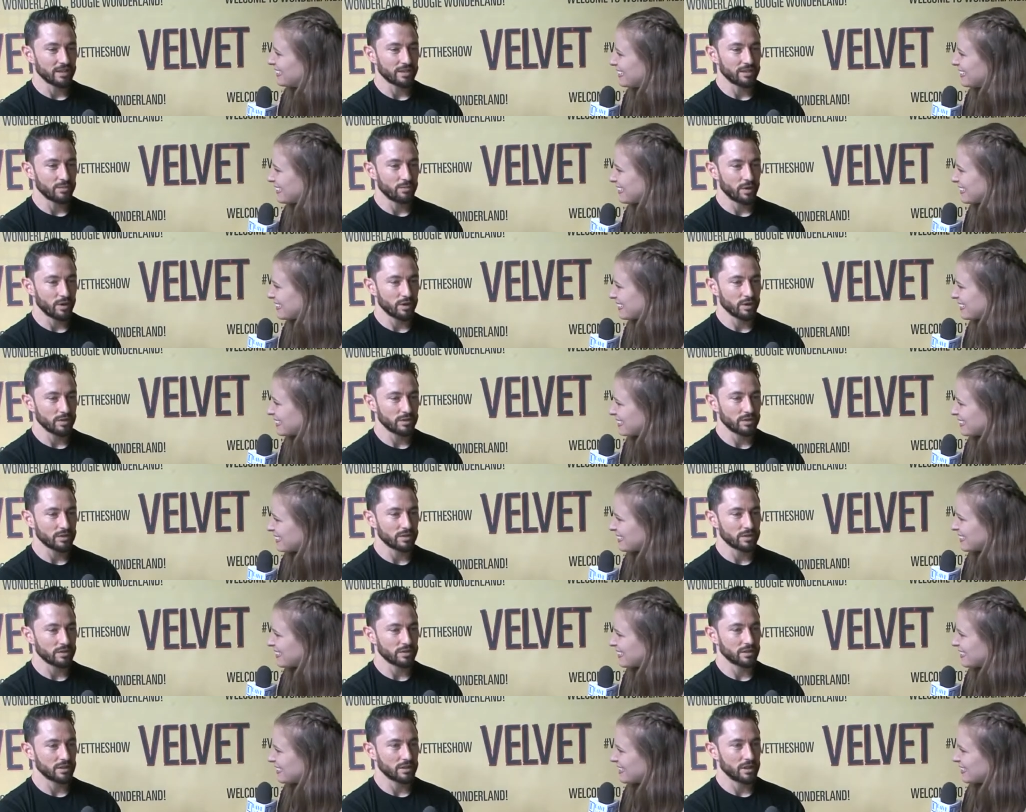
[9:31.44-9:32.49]
Speaker 1: I
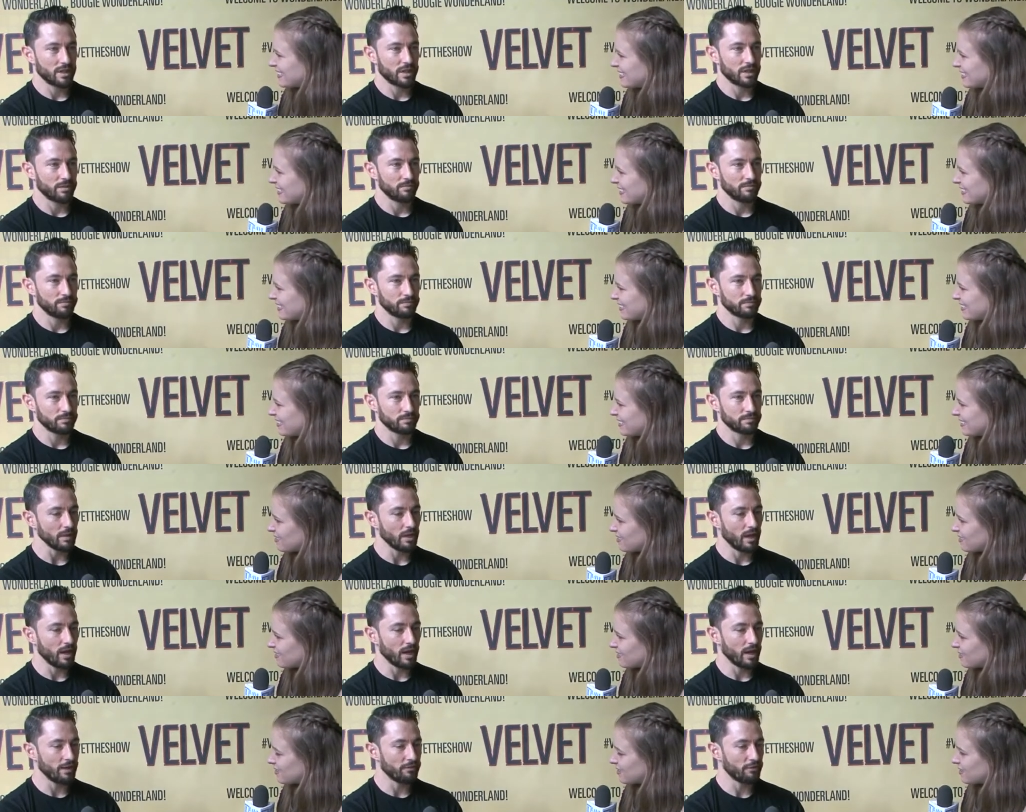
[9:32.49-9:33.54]
suppose
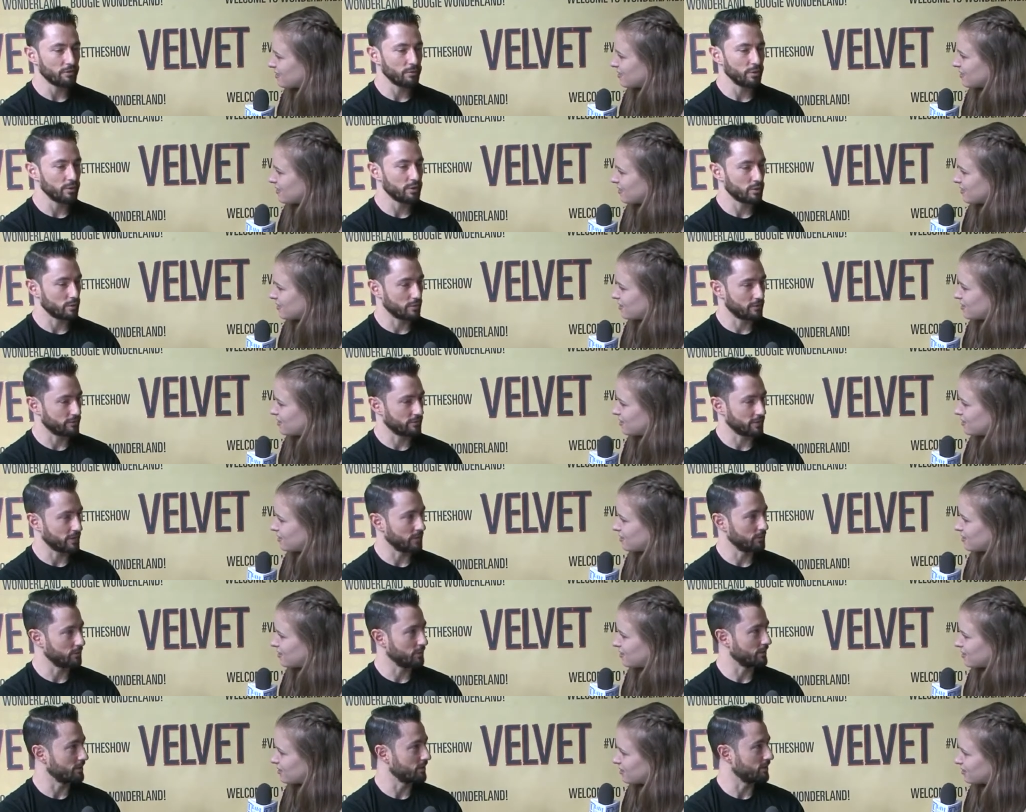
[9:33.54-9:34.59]
I have a mutual friend
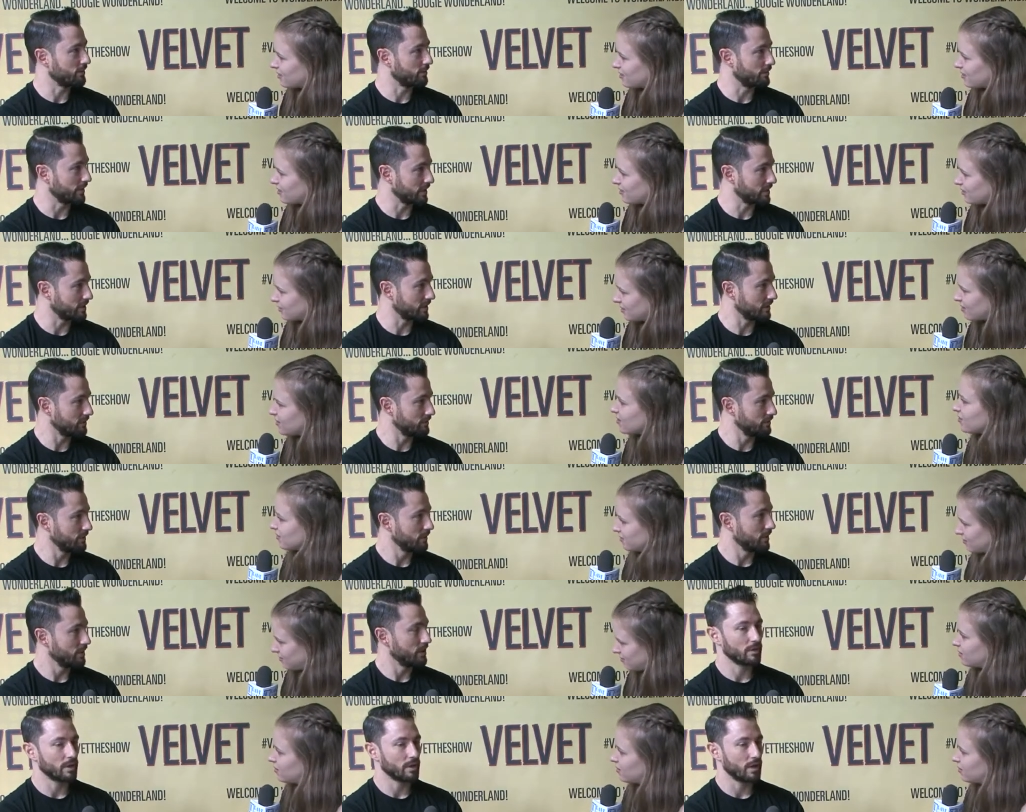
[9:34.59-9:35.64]
with the director,
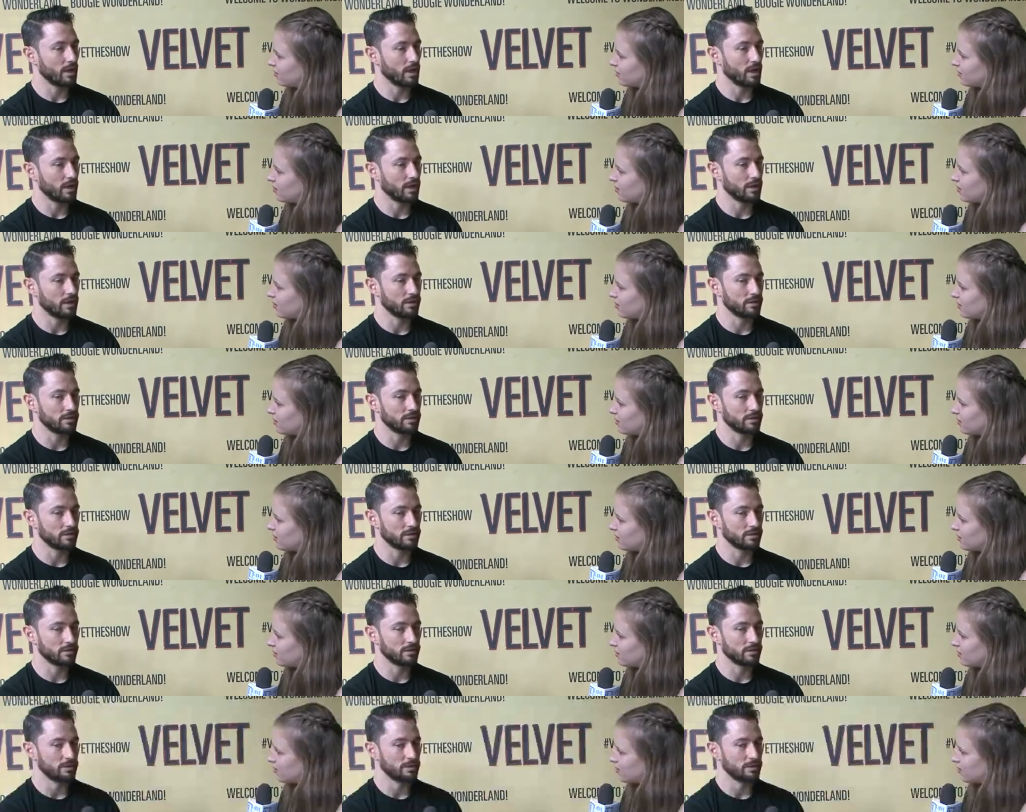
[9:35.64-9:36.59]
and